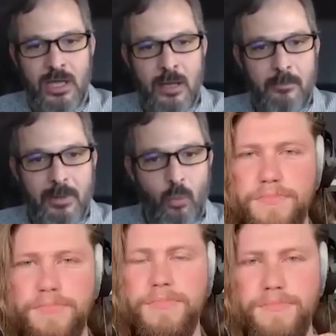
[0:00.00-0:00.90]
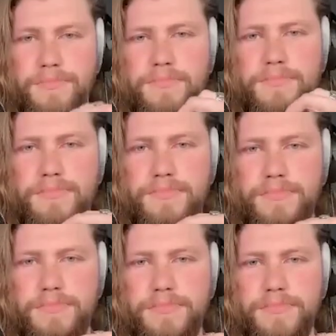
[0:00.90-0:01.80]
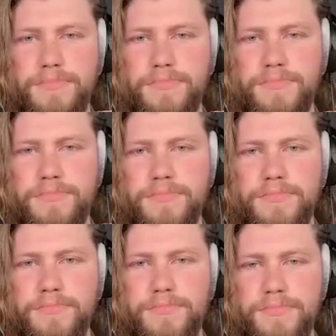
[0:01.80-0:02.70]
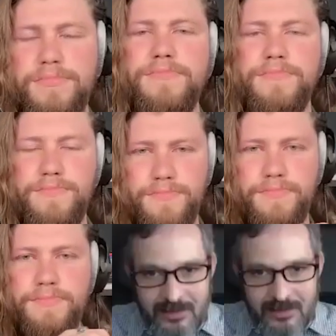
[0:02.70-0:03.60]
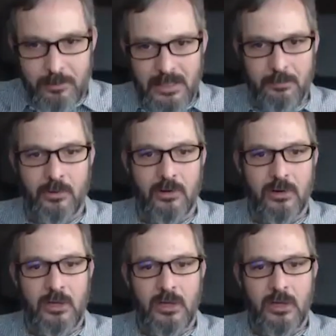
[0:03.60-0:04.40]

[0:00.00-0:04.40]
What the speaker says: But it wasn't the goal per se. The goal was to help these people.